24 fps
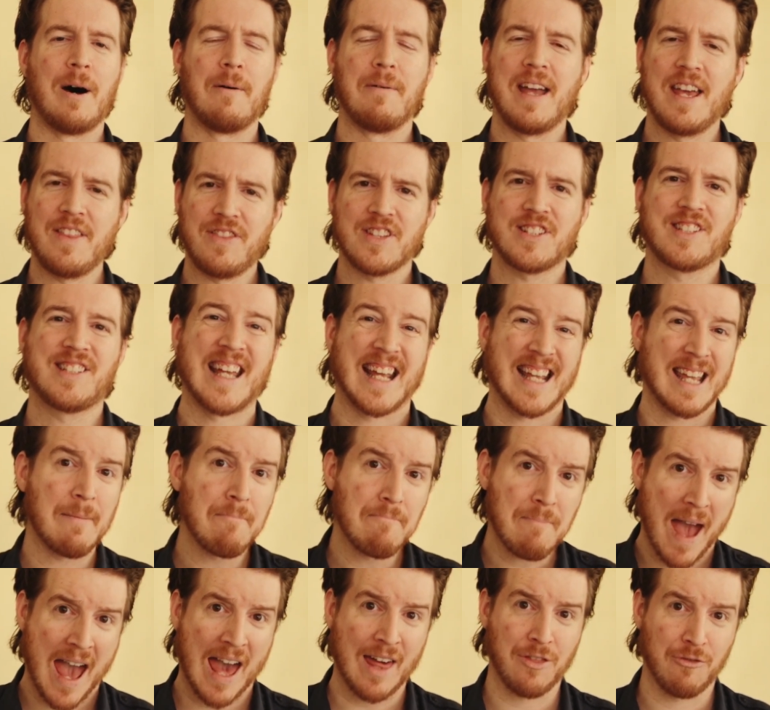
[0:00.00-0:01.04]
hit the second
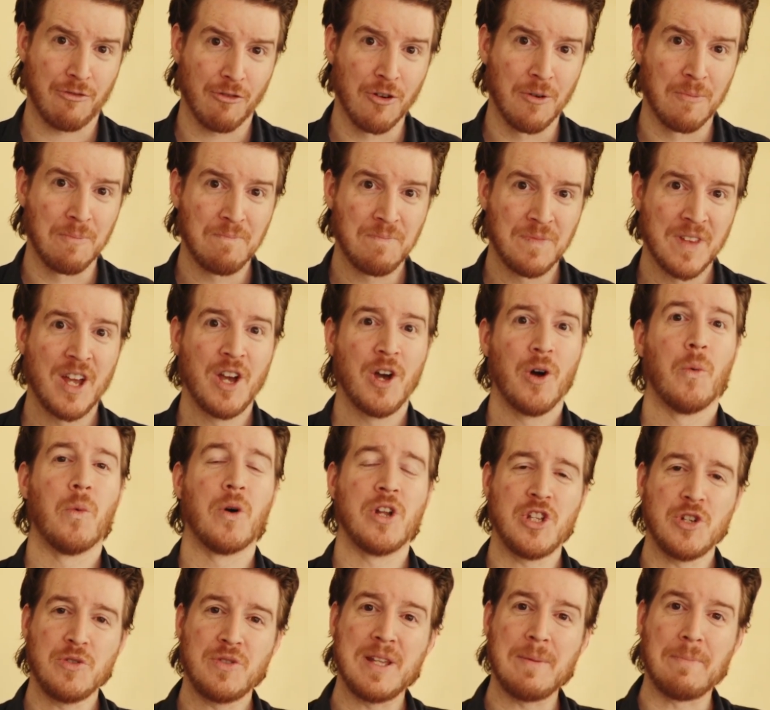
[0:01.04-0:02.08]
bathroom when
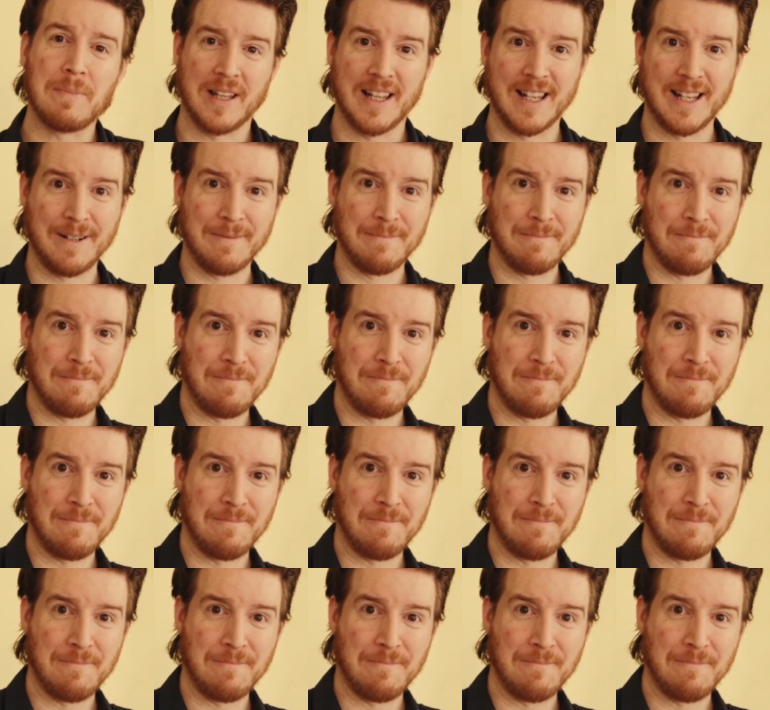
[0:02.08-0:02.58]
you deplane.